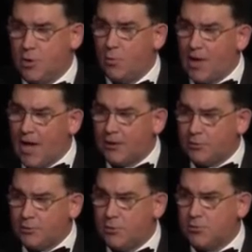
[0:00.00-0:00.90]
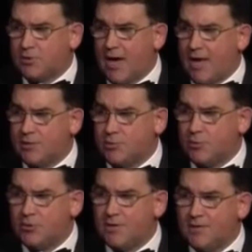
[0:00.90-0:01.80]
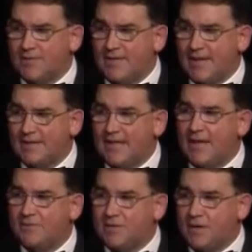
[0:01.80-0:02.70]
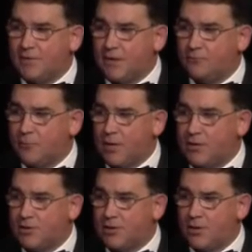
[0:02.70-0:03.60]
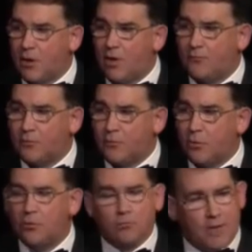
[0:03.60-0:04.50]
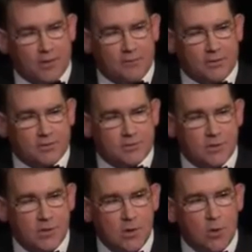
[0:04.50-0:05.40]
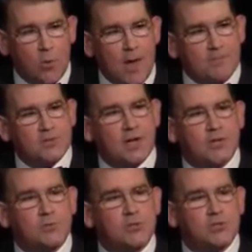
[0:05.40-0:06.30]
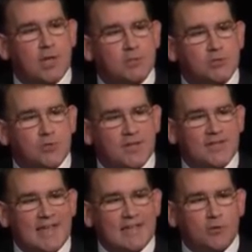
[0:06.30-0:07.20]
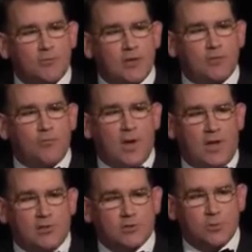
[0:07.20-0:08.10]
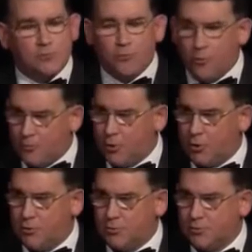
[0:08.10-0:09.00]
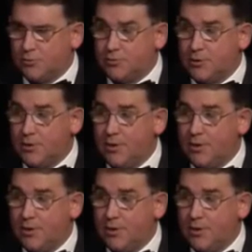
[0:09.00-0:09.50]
We honor newscasts which have contained life-saving information and offered local relevance, websites which demonstrated innovative ways to inform their users.